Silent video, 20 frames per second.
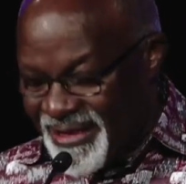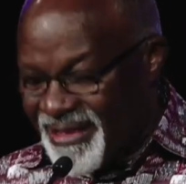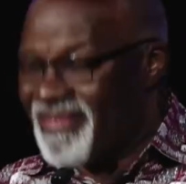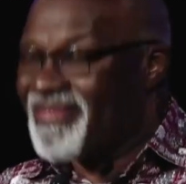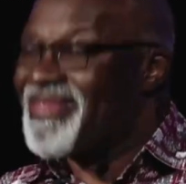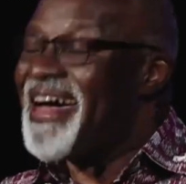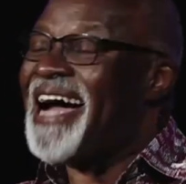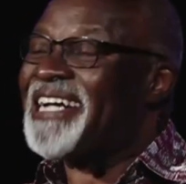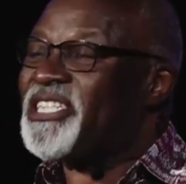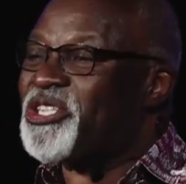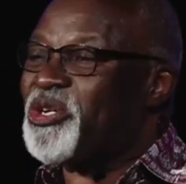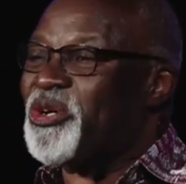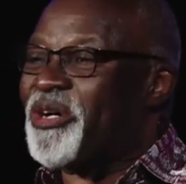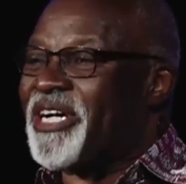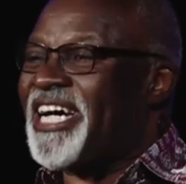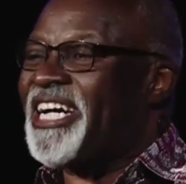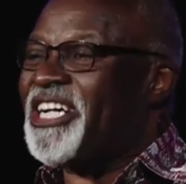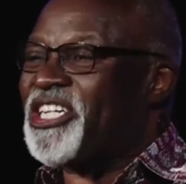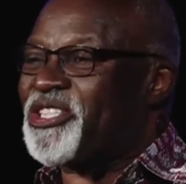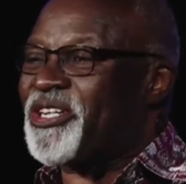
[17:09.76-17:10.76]
that
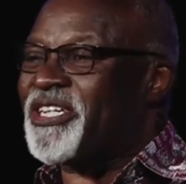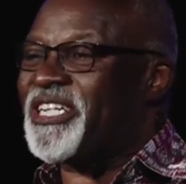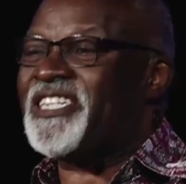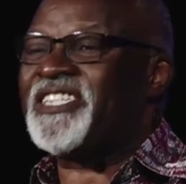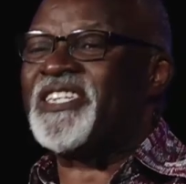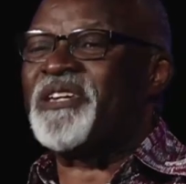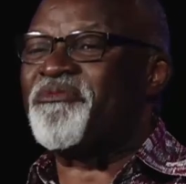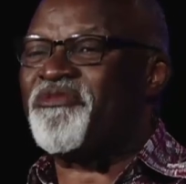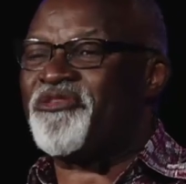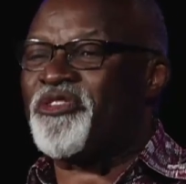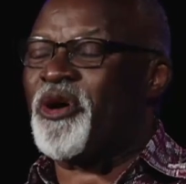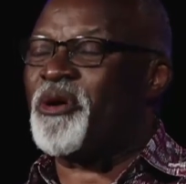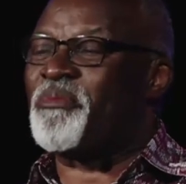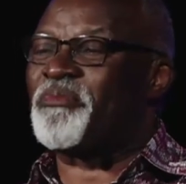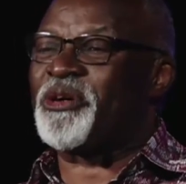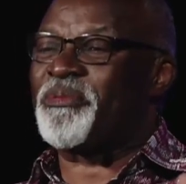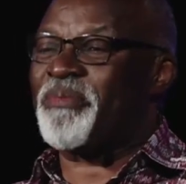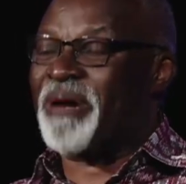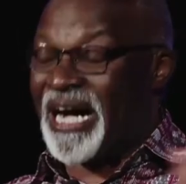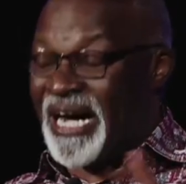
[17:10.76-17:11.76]
location is
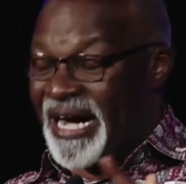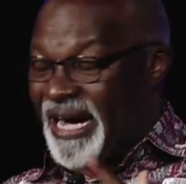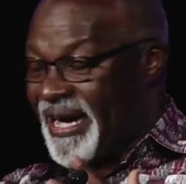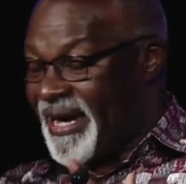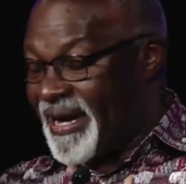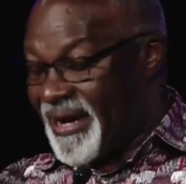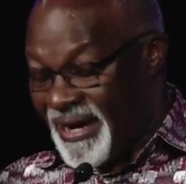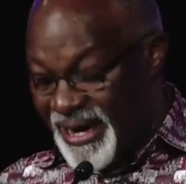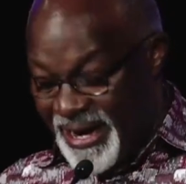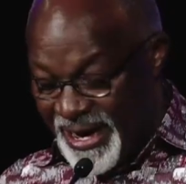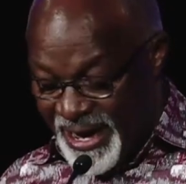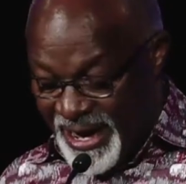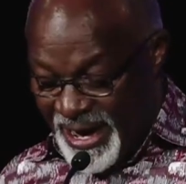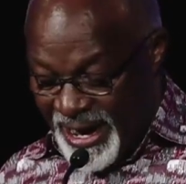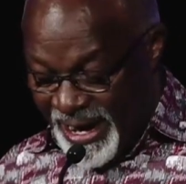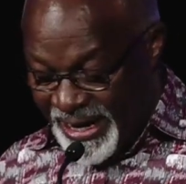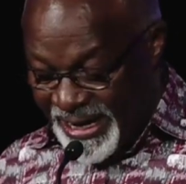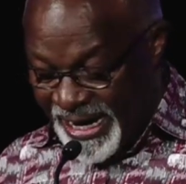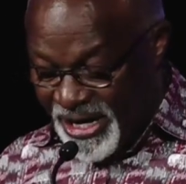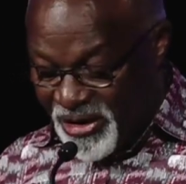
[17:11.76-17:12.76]
informed by,
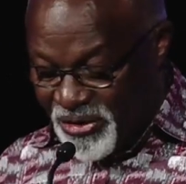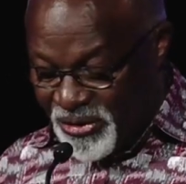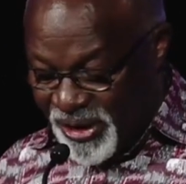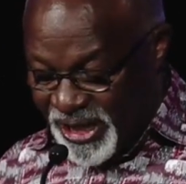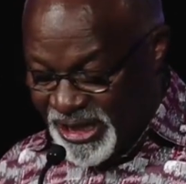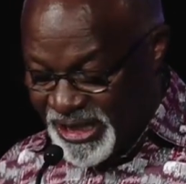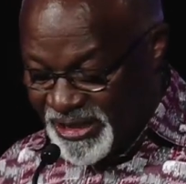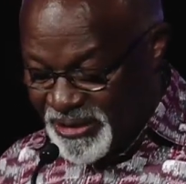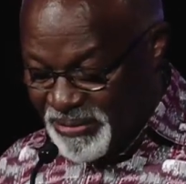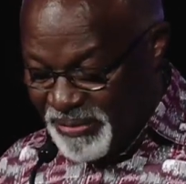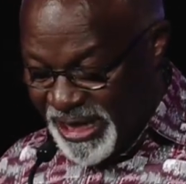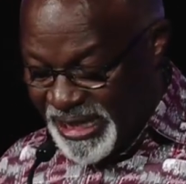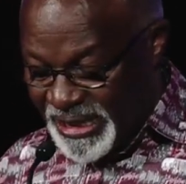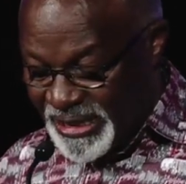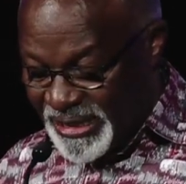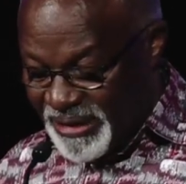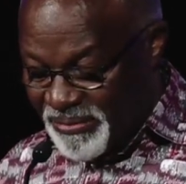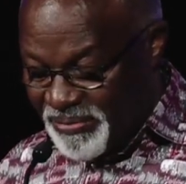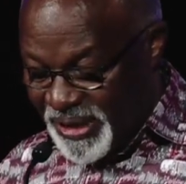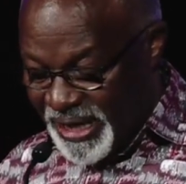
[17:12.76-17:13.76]
and I credit my
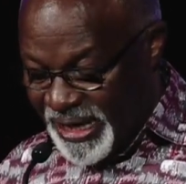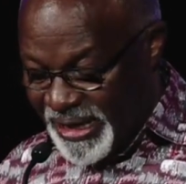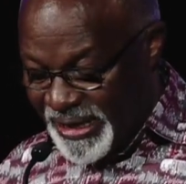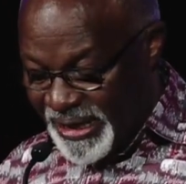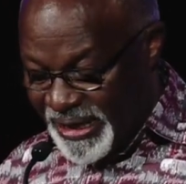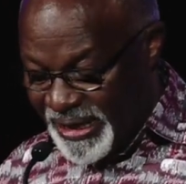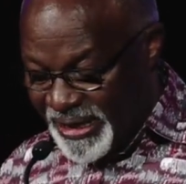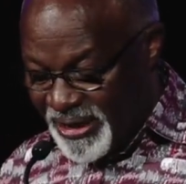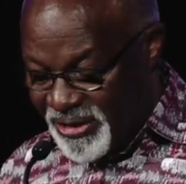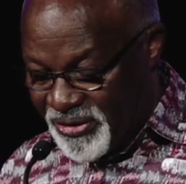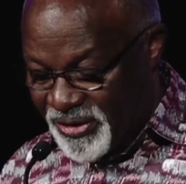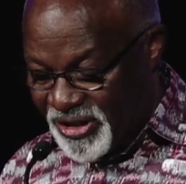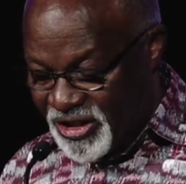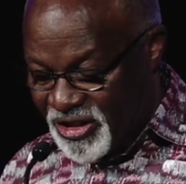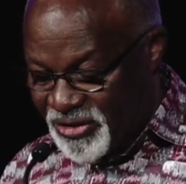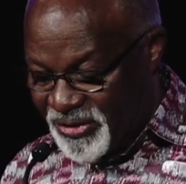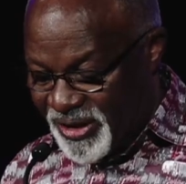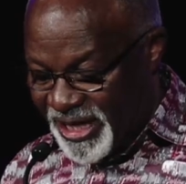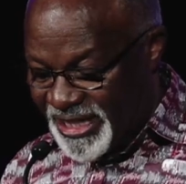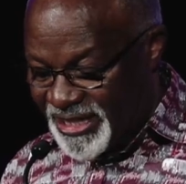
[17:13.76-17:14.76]
dear brother Chris
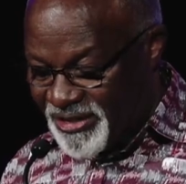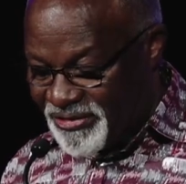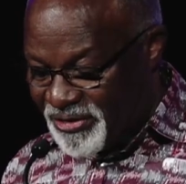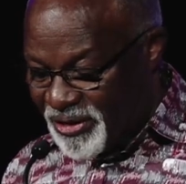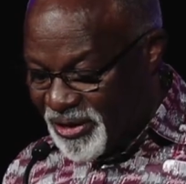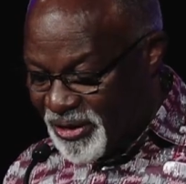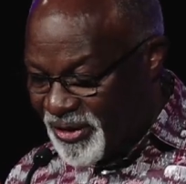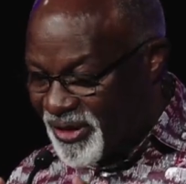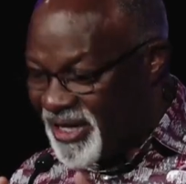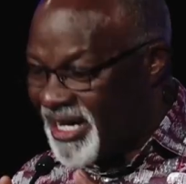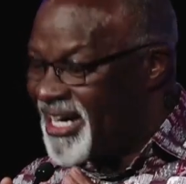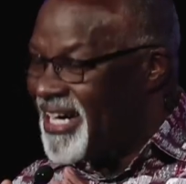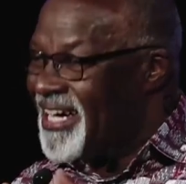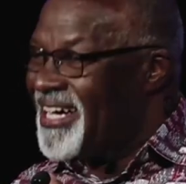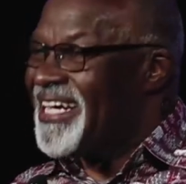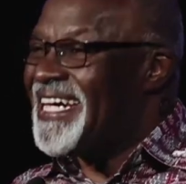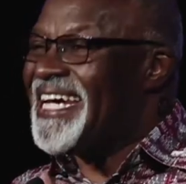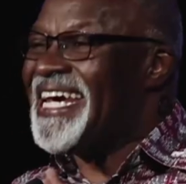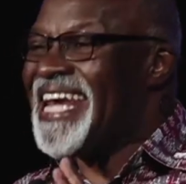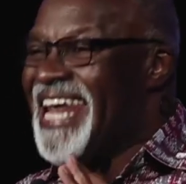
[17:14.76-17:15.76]
Wright for
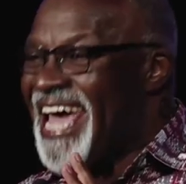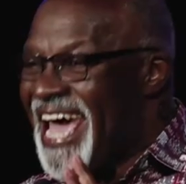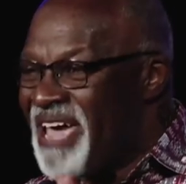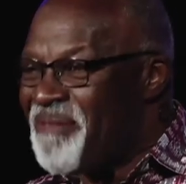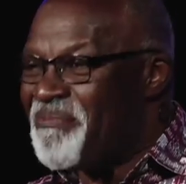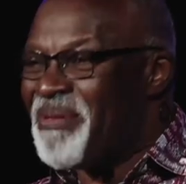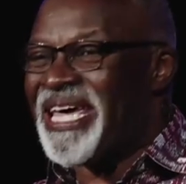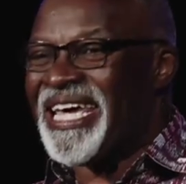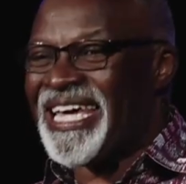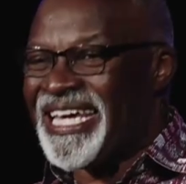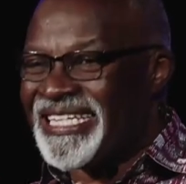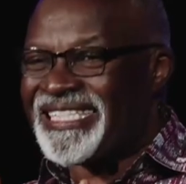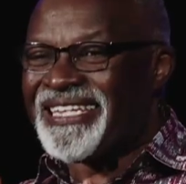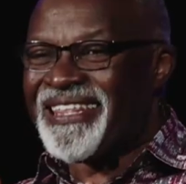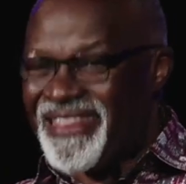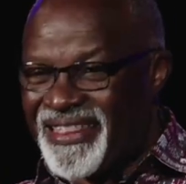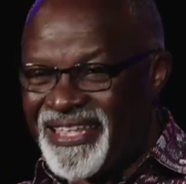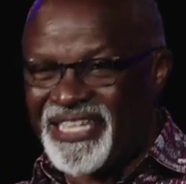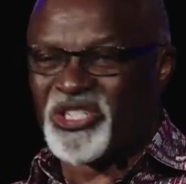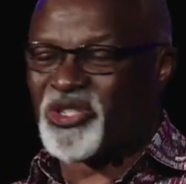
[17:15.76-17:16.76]
naming it
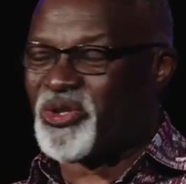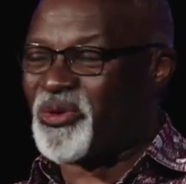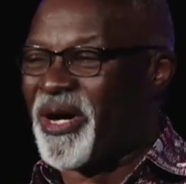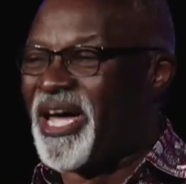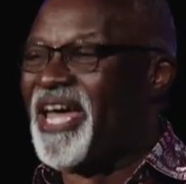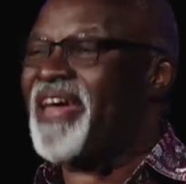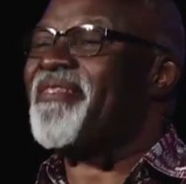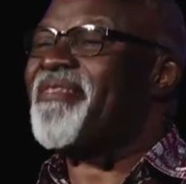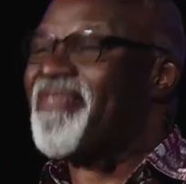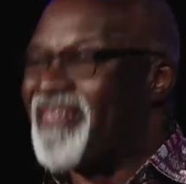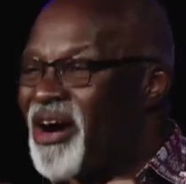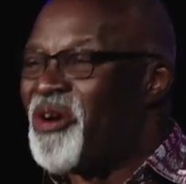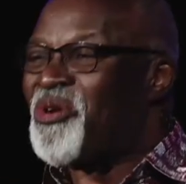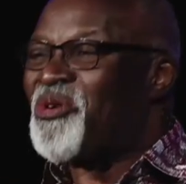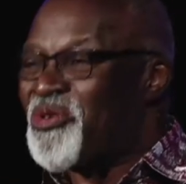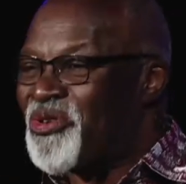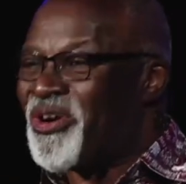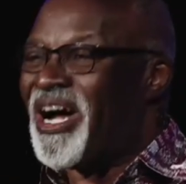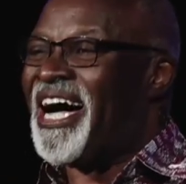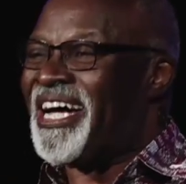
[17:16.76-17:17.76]
this way, the
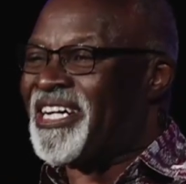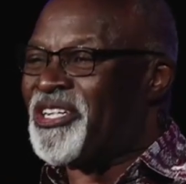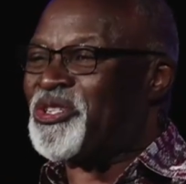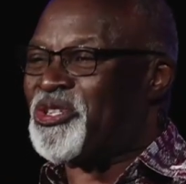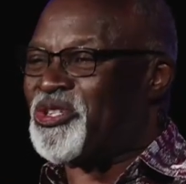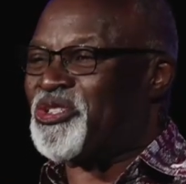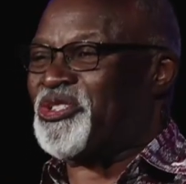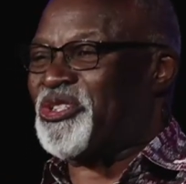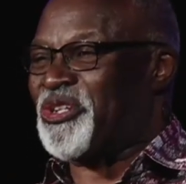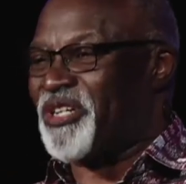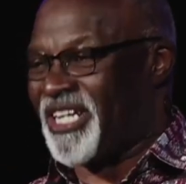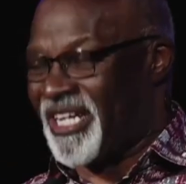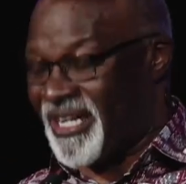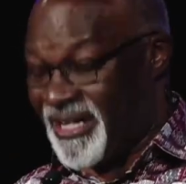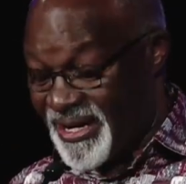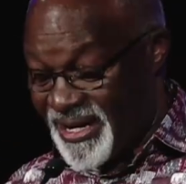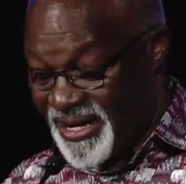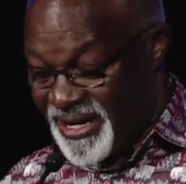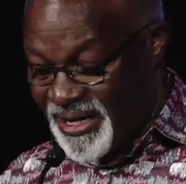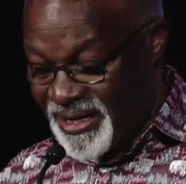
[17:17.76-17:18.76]
grand story,
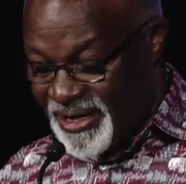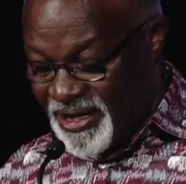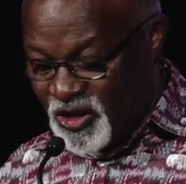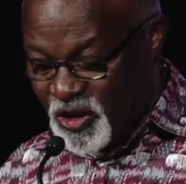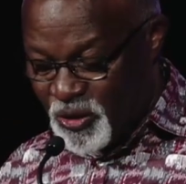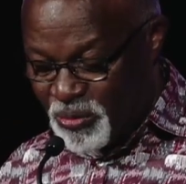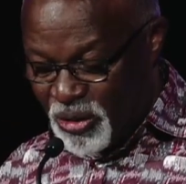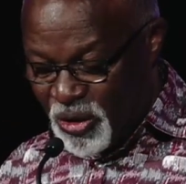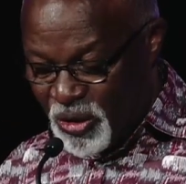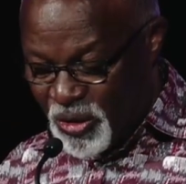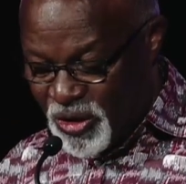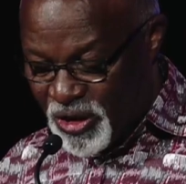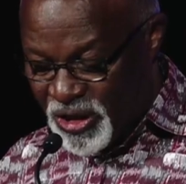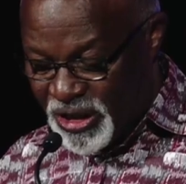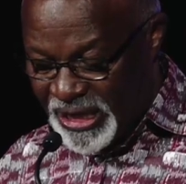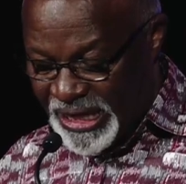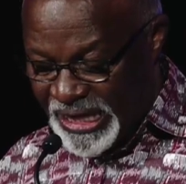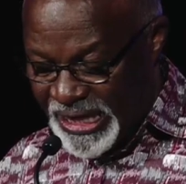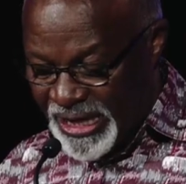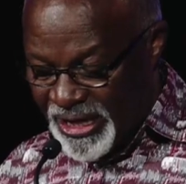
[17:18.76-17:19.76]
in his book,
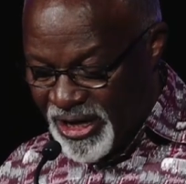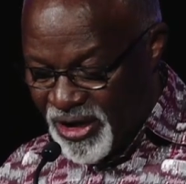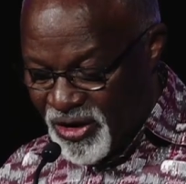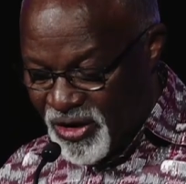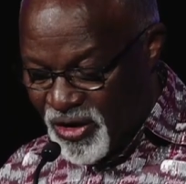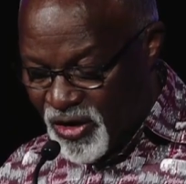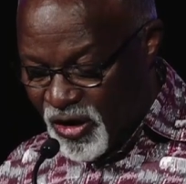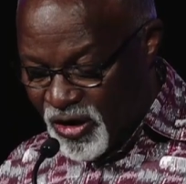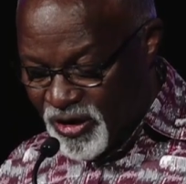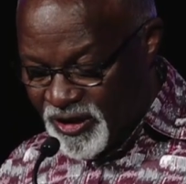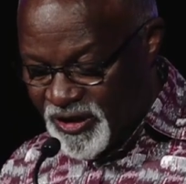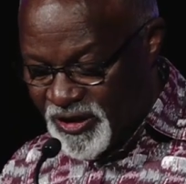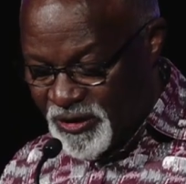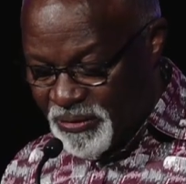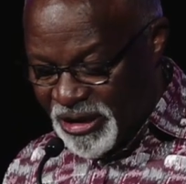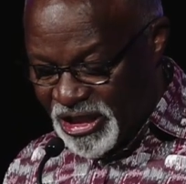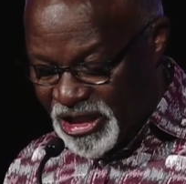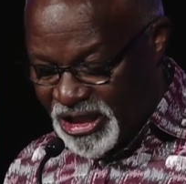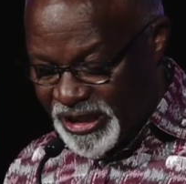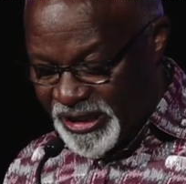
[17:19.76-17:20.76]
God's
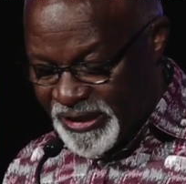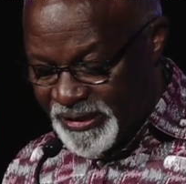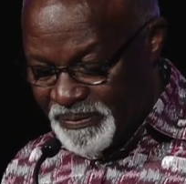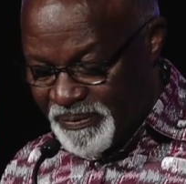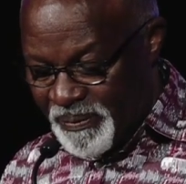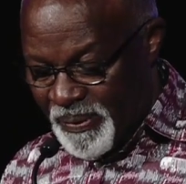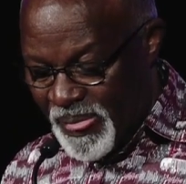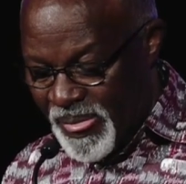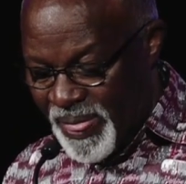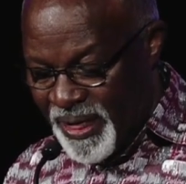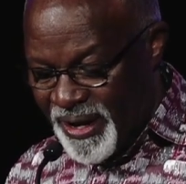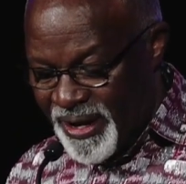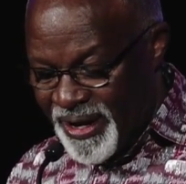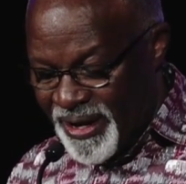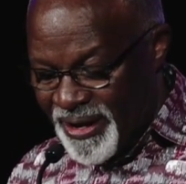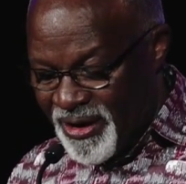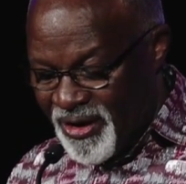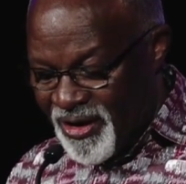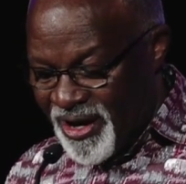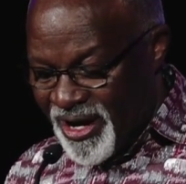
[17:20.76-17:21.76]
Mission.
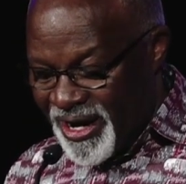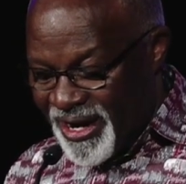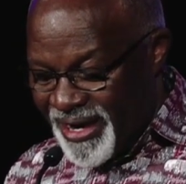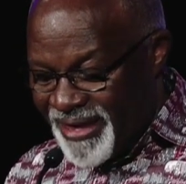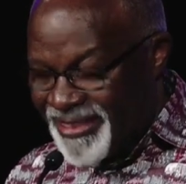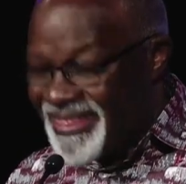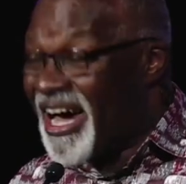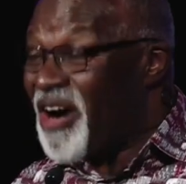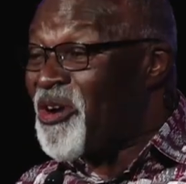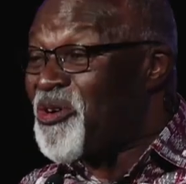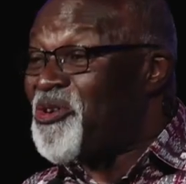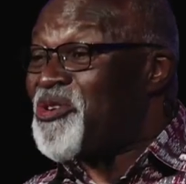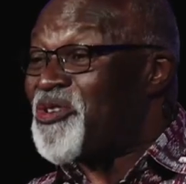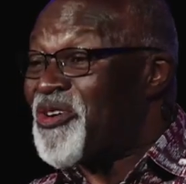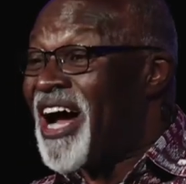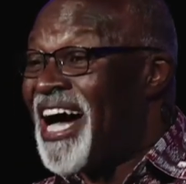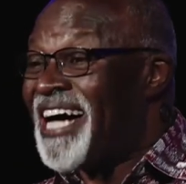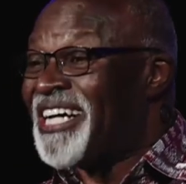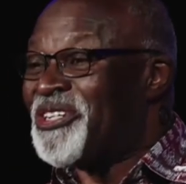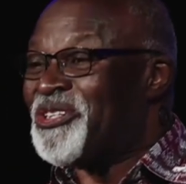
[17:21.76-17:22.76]
The
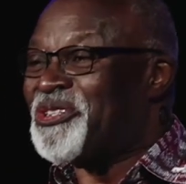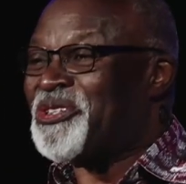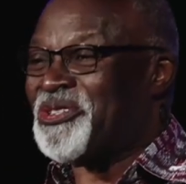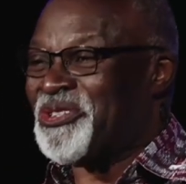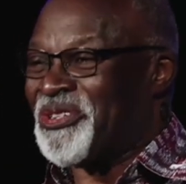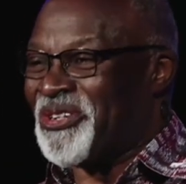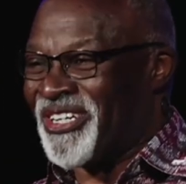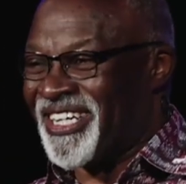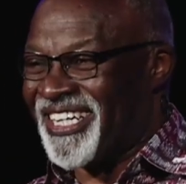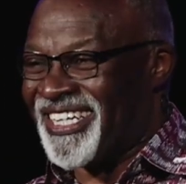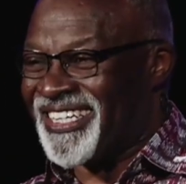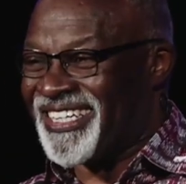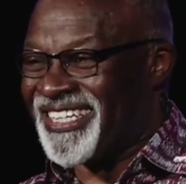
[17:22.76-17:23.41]
grand story.